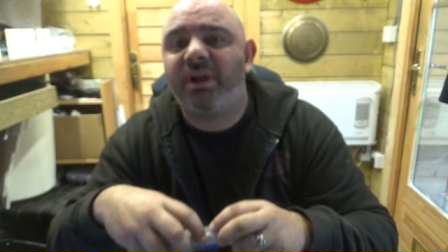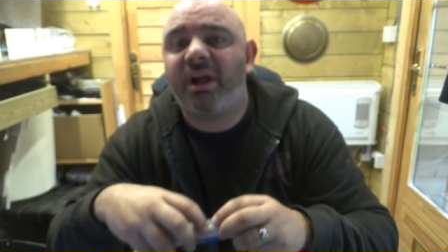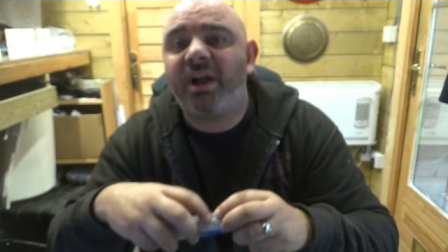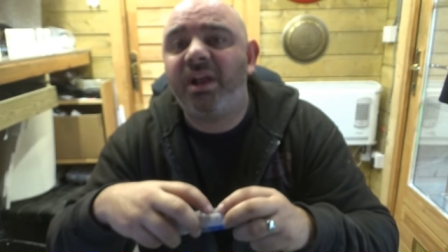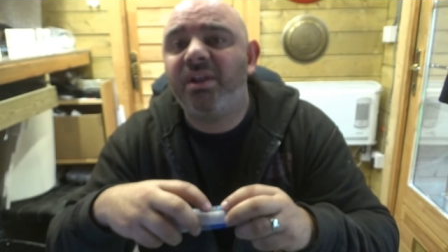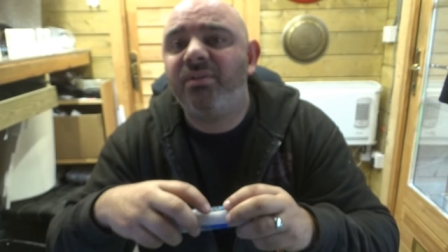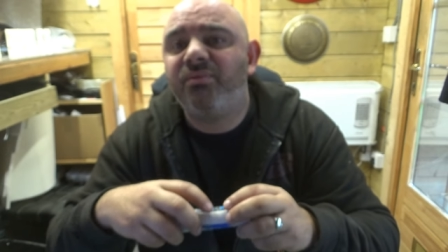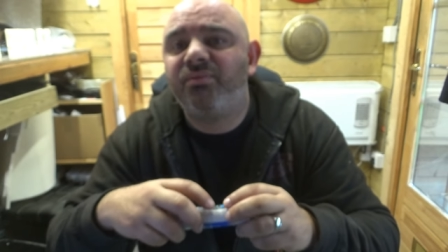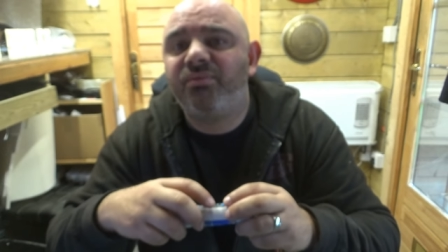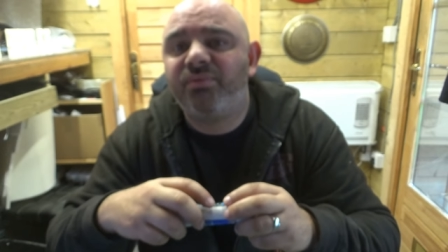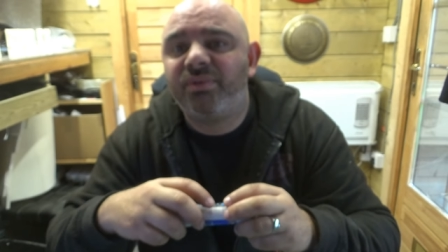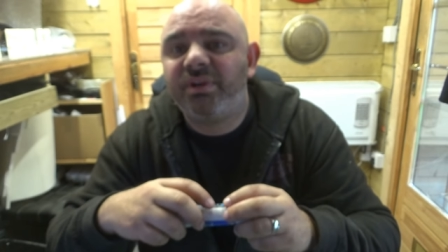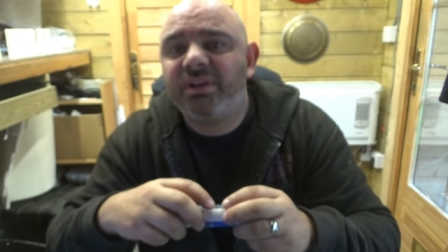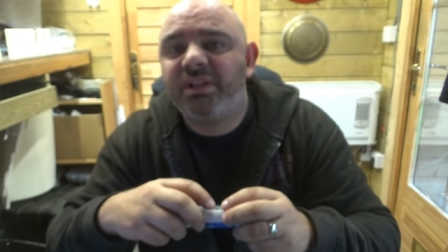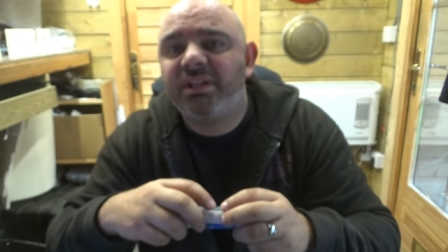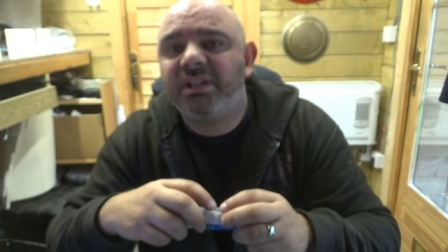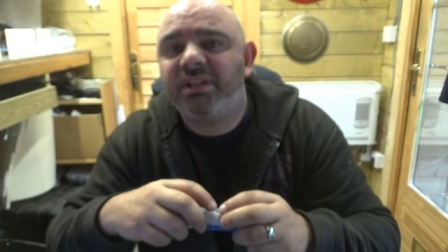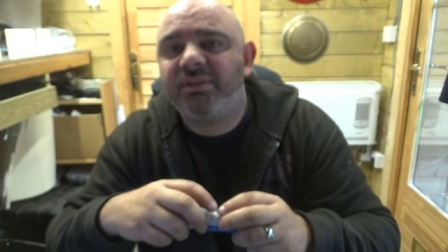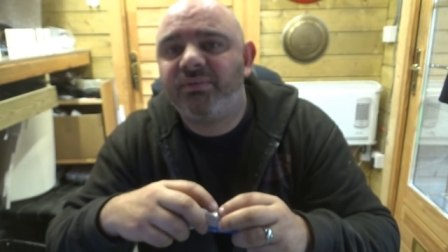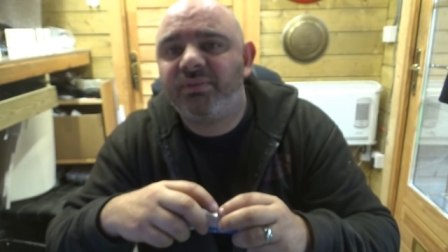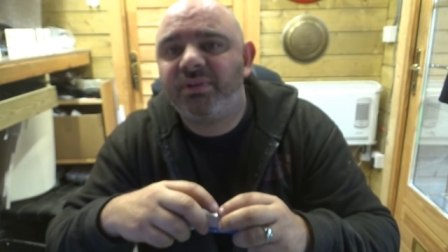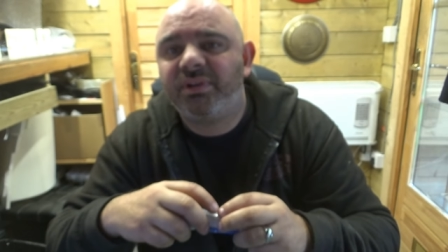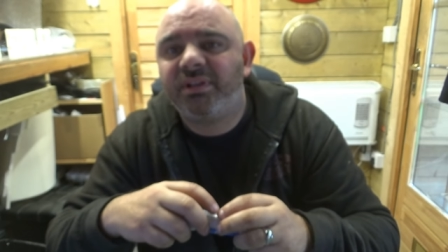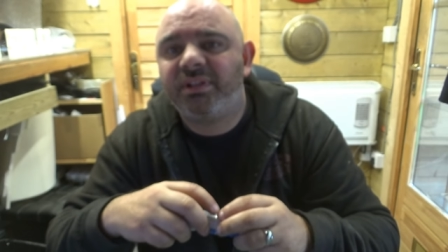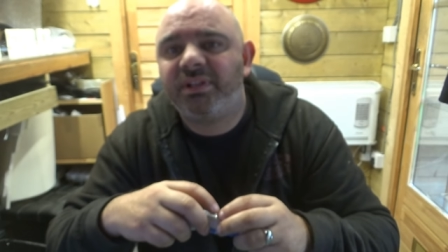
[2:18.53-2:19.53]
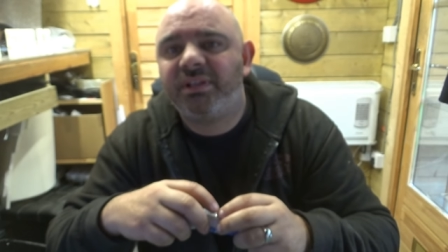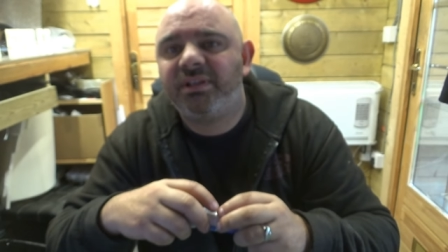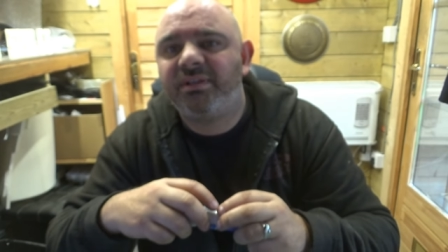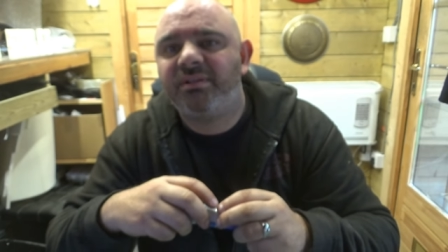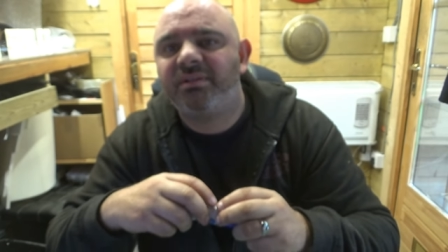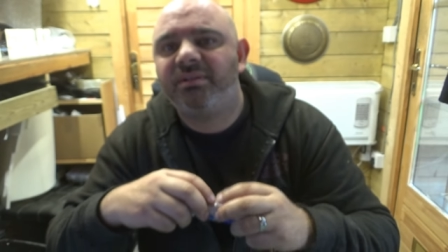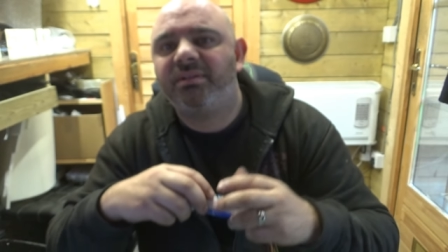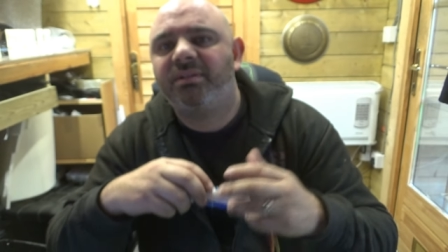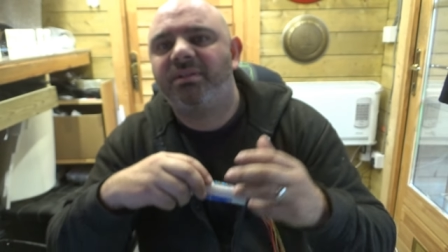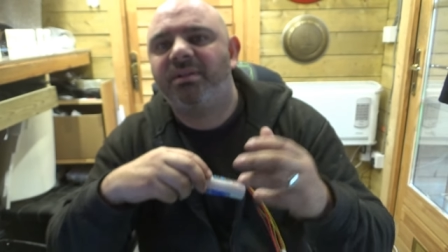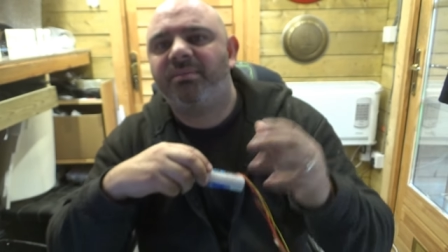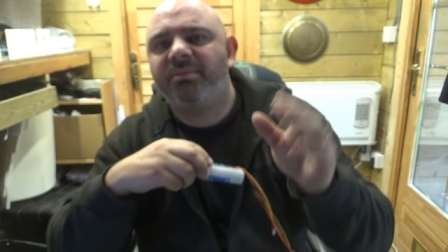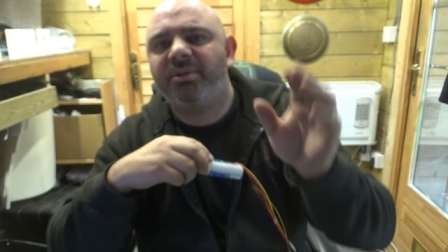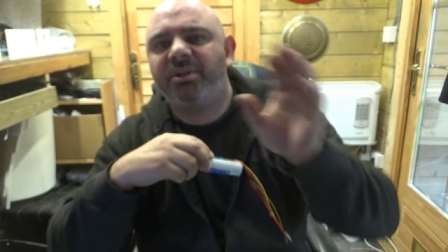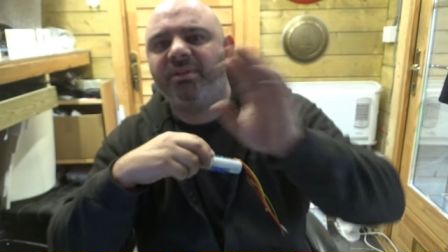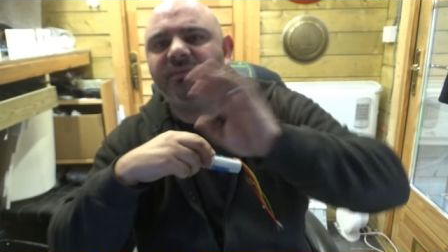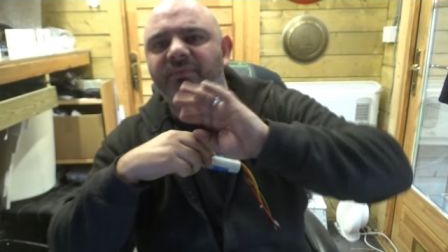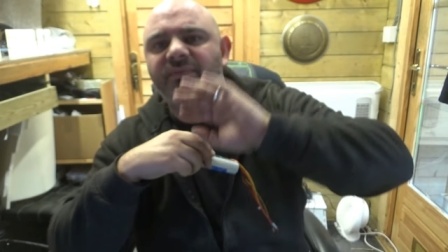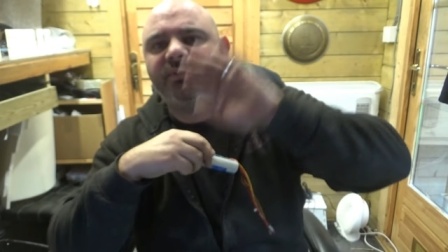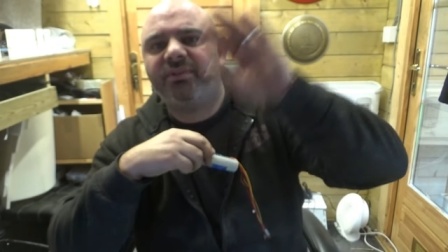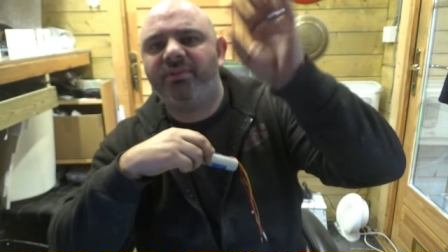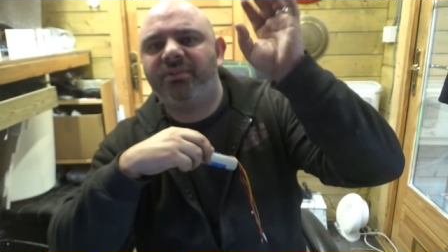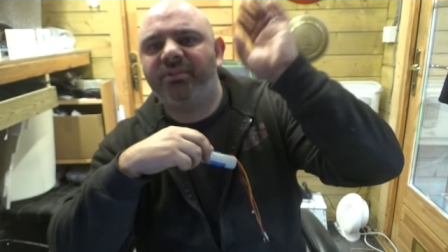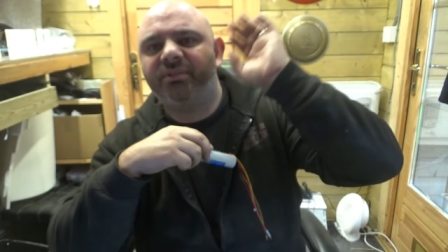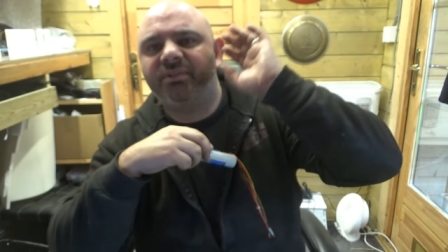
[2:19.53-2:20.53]
I really, really, am I in
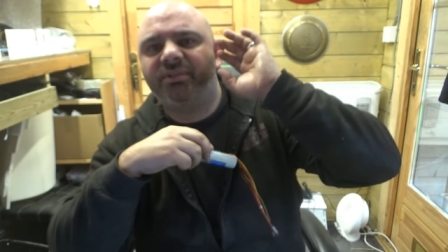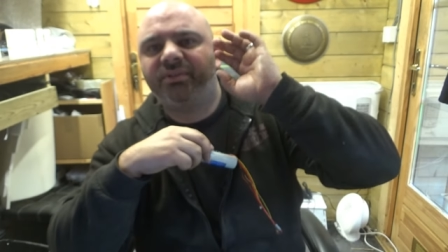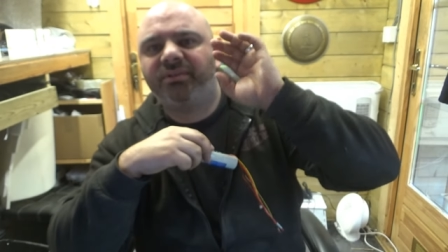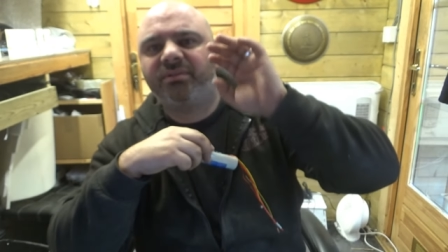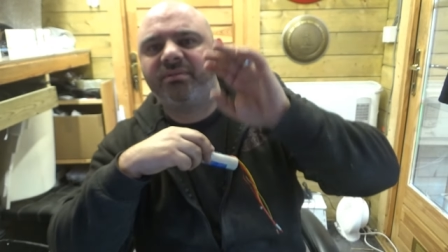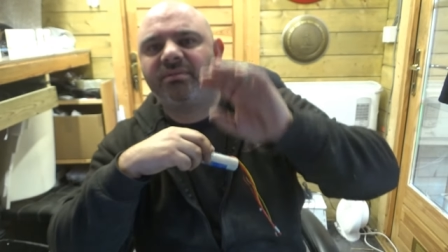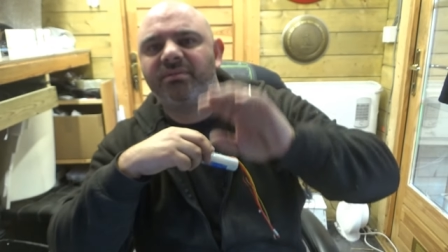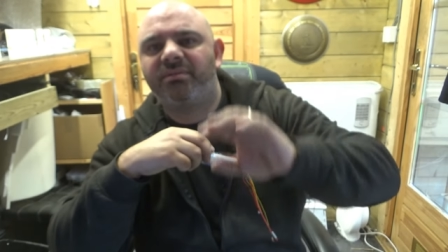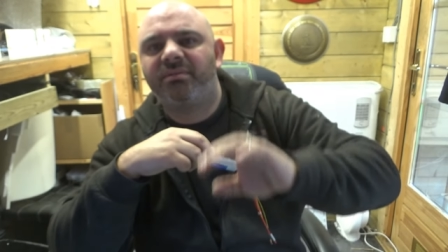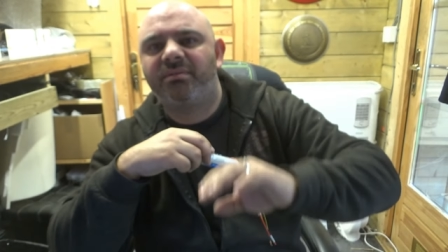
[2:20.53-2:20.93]
focus?